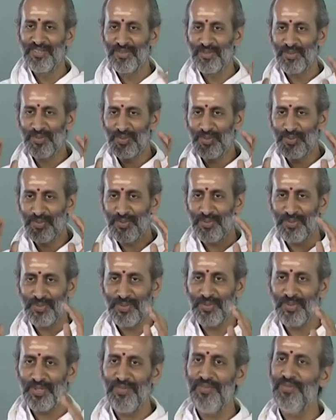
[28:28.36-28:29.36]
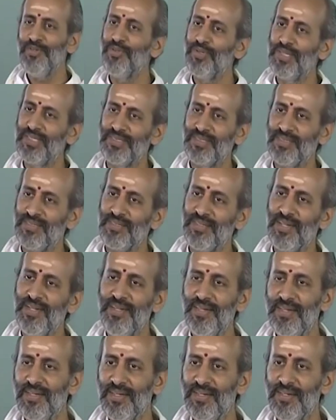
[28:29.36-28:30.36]
so to give you a certain
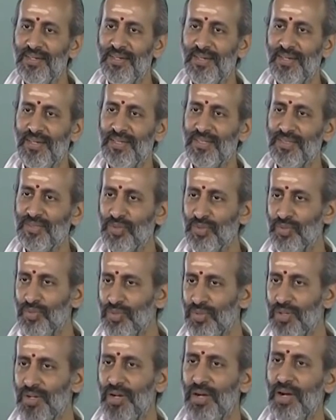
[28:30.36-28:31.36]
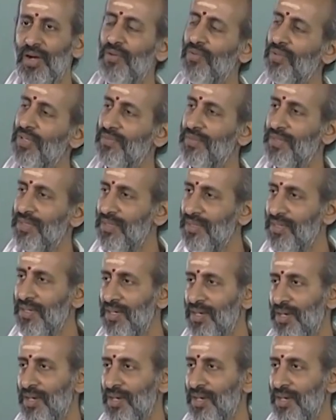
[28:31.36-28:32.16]
idea as to how even